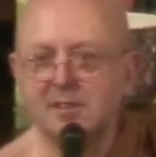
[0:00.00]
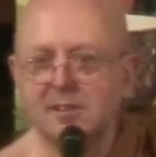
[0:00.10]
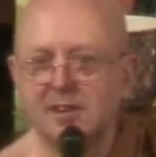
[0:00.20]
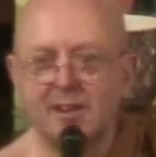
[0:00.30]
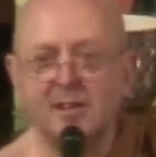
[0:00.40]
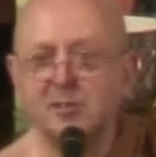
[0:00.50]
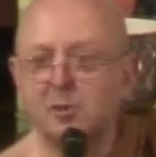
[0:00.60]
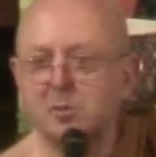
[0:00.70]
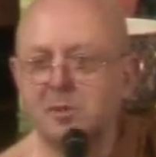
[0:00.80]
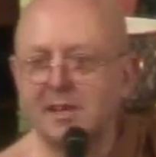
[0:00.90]
And I
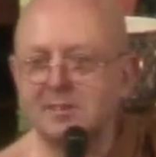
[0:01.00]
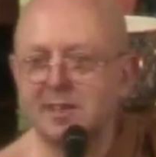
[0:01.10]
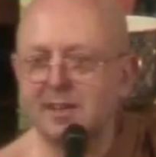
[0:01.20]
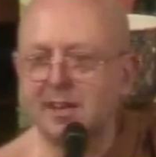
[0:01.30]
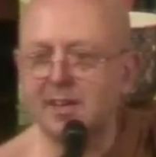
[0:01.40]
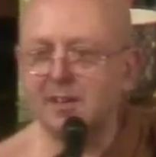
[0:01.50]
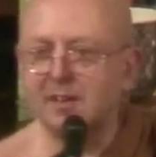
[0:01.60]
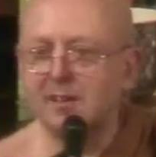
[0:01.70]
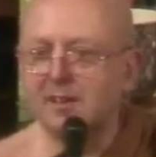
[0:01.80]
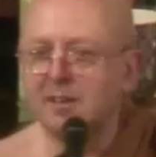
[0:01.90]
told him that technique.
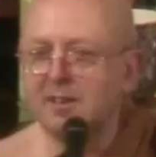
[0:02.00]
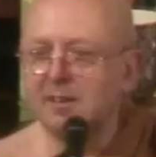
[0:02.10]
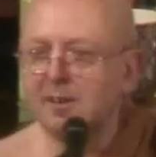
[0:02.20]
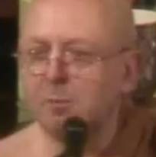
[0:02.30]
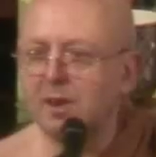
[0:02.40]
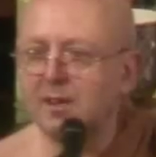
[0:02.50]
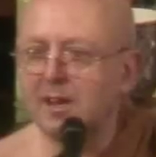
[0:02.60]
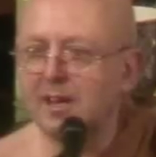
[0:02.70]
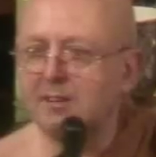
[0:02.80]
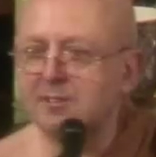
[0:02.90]
One day
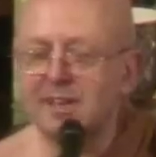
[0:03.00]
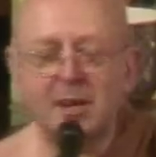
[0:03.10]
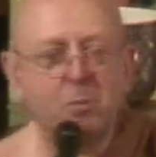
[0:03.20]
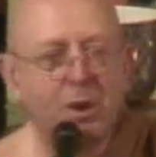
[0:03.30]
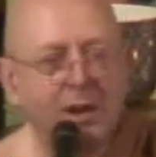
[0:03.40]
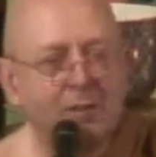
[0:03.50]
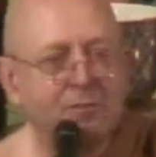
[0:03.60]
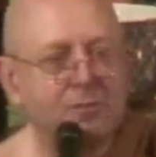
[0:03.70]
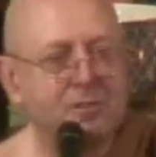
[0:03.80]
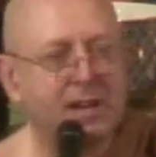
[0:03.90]
later, he said, "A
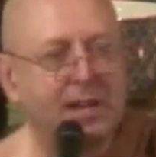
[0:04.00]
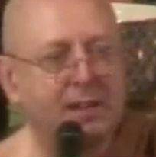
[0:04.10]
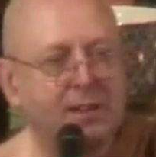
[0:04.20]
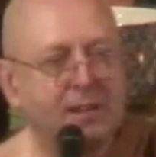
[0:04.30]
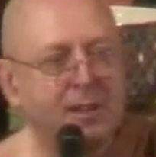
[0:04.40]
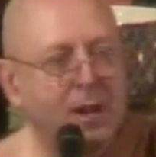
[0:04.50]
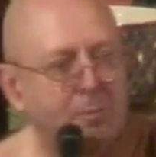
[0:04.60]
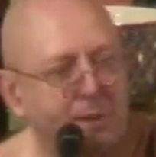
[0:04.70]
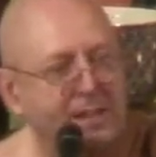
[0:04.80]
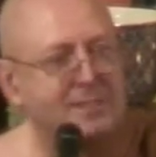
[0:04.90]
wonderful day.
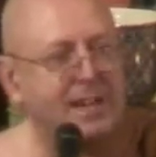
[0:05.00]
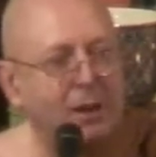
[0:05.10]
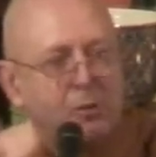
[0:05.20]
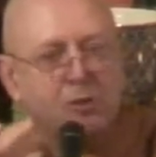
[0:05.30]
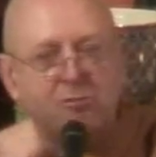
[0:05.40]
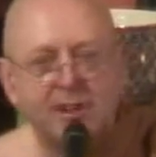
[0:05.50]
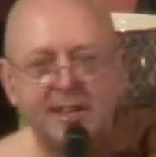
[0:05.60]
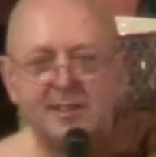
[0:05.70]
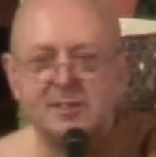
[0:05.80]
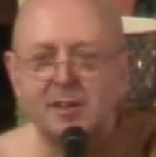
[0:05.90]
Amazing how I could create
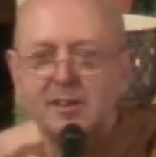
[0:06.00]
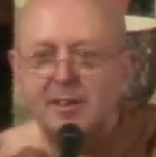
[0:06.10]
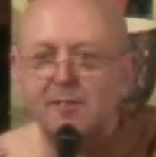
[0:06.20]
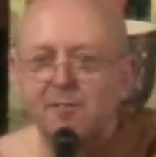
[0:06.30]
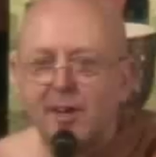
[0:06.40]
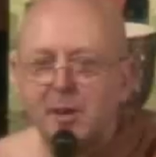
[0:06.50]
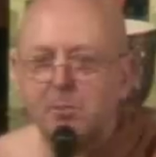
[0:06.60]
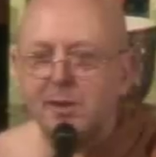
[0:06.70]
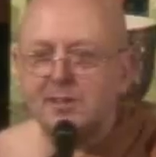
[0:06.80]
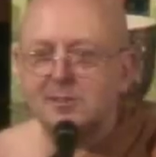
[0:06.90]
these funny
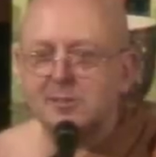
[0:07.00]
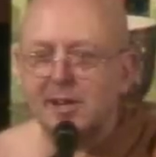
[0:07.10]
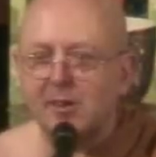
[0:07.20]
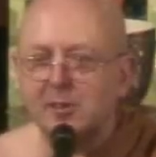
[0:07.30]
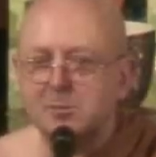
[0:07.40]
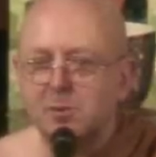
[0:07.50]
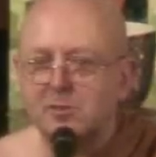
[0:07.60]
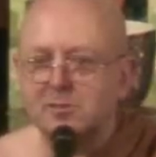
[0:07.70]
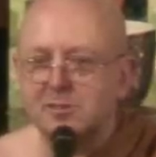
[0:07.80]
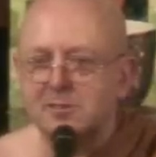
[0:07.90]
pictures out of these
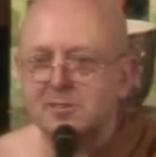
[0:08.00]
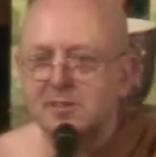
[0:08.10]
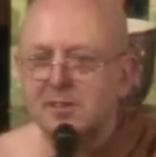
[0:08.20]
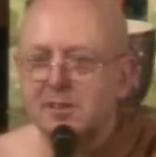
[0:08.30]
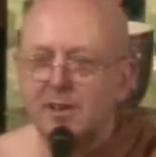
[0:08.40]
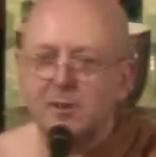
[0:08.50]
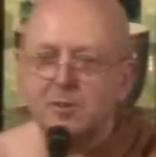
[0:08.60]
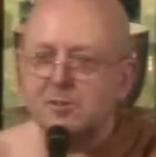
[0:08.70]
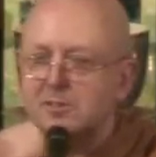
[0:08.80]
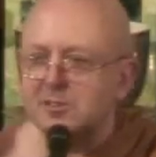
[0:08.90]
monsters." And of
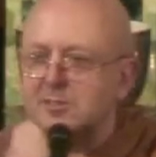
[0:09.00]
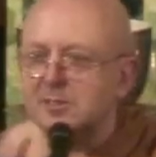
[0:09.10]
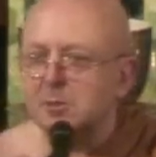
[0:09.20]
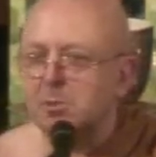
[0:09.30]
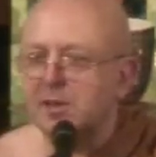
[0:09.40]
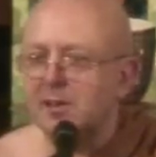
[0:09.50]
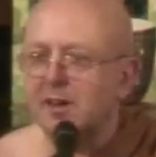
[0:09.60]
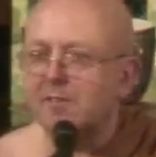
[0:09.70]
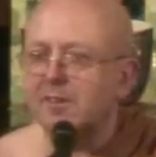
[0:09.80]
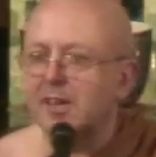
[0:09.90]
course it just disappeared
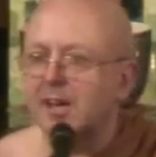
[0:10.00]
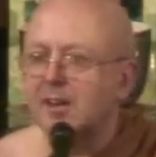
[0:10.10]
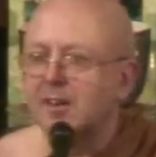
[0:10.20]
after that.